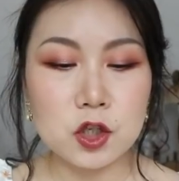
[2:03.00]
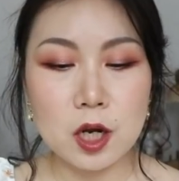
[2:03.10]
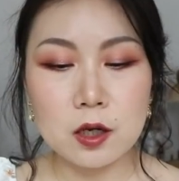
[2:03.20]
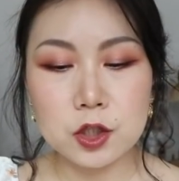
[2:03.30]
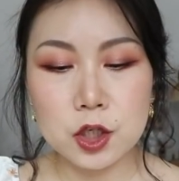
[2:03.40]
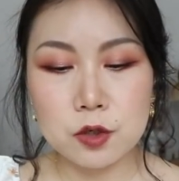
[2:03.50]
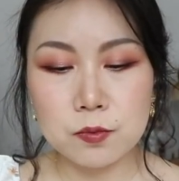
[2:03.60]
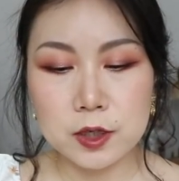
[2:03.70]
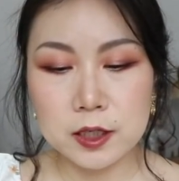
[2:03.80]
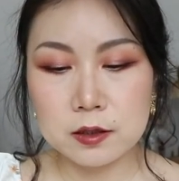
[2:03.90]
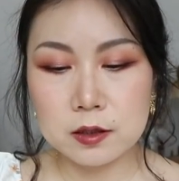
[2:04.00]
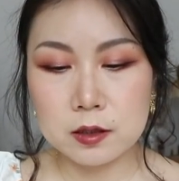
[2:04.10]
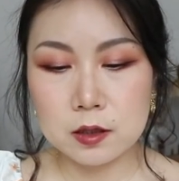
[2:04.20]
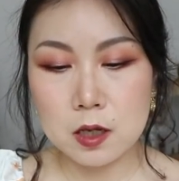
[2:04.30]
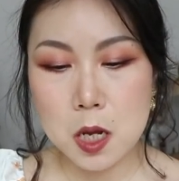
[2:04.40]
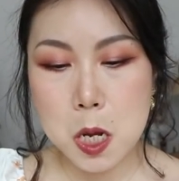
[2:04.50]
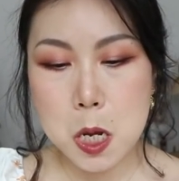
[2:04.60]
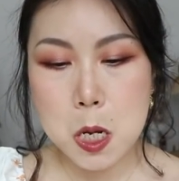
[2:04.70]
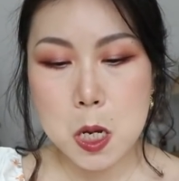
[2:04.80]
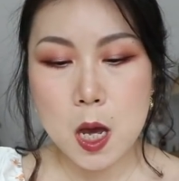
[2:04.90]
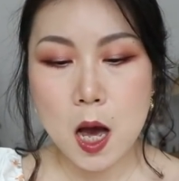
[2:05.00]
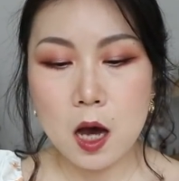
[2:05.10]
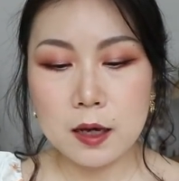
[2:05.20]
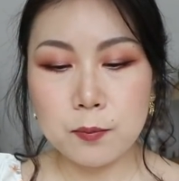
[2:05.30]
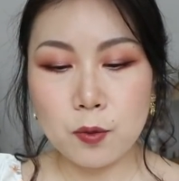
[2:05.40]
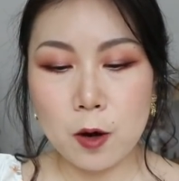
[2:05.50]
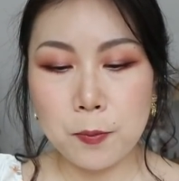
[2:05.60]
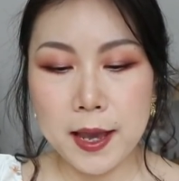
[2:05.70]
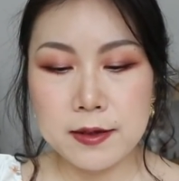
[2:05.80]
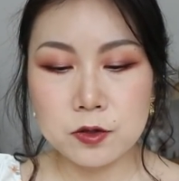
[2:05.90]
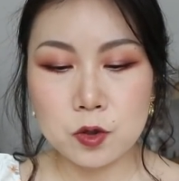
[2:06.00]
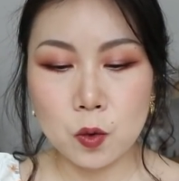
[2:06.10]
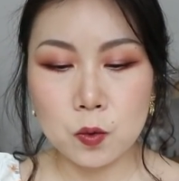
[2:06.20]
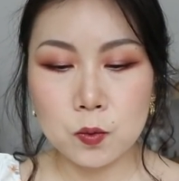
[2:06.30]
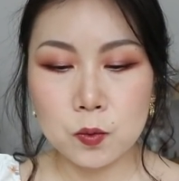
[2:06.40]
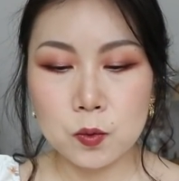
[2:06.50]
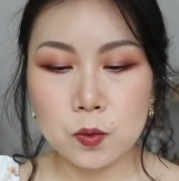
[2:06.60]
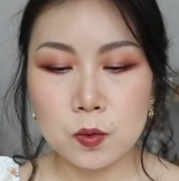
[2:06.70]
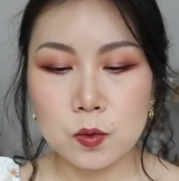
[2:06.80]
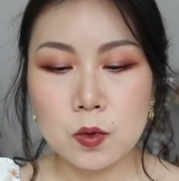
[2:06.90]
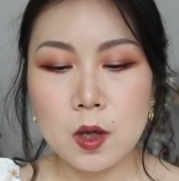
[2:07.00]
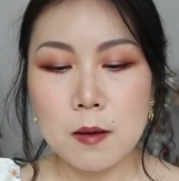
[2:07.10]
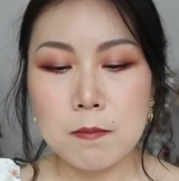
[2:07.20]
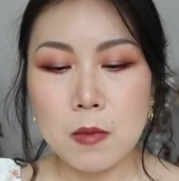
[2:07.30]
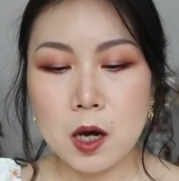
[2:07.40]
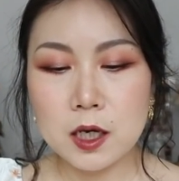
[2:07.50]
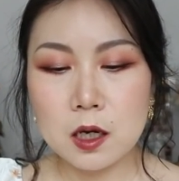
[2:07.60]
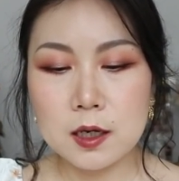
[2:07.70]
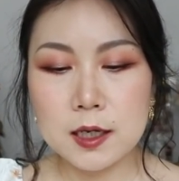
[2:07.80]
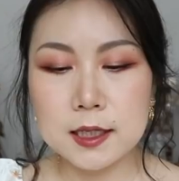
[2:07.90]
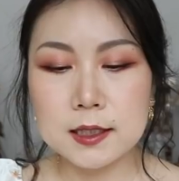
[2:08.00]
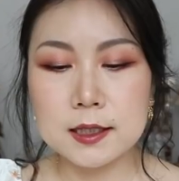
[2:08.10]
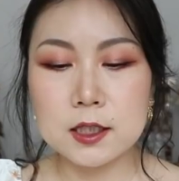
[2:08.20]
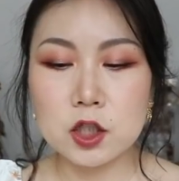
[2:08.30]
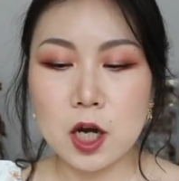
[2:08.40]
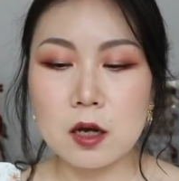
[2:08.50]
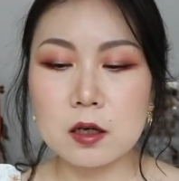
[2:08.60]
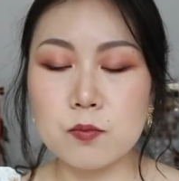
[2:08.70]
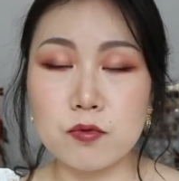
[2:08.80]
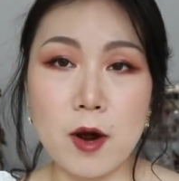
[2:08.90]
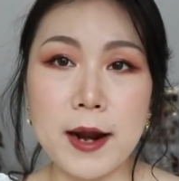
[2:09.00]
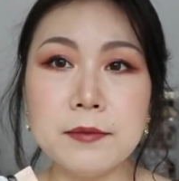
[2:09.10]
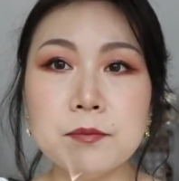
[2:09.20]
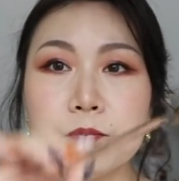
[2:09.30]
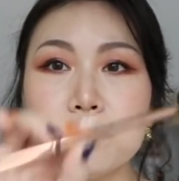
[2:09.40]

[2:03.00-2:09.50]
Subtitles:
Charlotte Tilbury's eyebrow pencil. My color is dark brown.